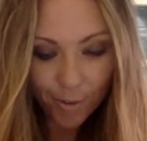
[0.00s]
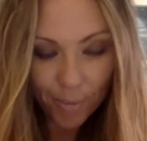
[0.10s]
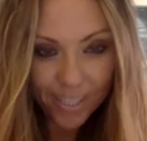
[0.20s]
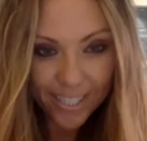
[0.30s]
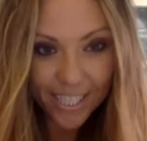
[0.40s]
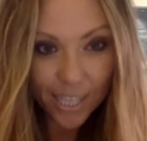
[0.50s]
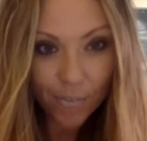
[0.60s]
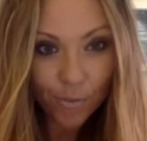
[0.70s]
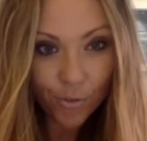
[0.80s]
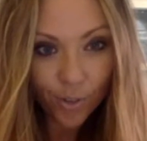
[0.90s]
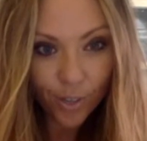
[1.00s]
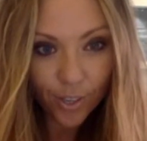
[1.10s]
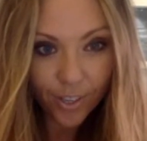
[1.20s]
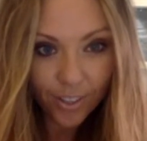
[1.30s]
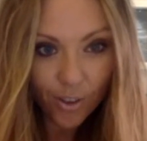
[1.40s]
this sea of
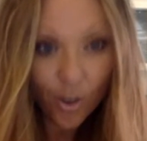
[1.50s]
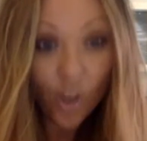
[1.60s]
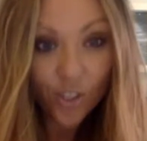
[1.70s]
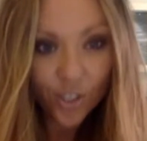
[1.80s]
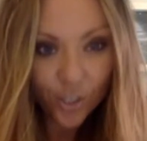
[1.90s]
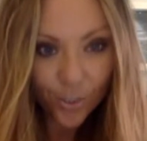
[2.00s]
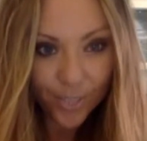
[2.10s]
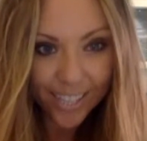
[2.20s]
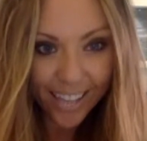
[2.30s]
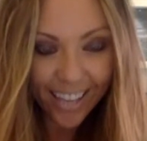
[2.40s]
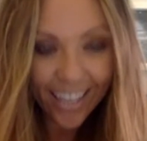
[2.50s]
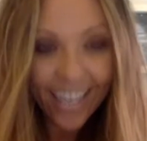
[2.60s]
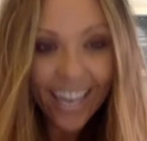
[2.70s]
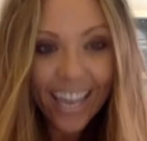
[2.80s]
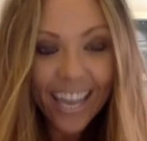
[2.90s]
drunkenness, should we say,
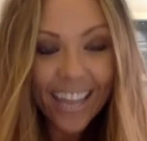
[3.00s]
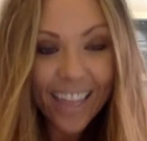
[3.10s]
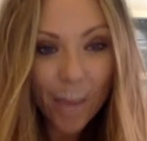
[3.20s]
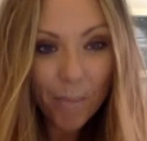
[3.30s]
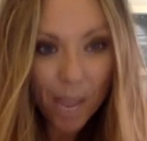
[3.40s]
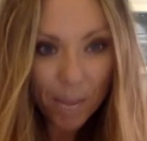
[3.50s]
he then made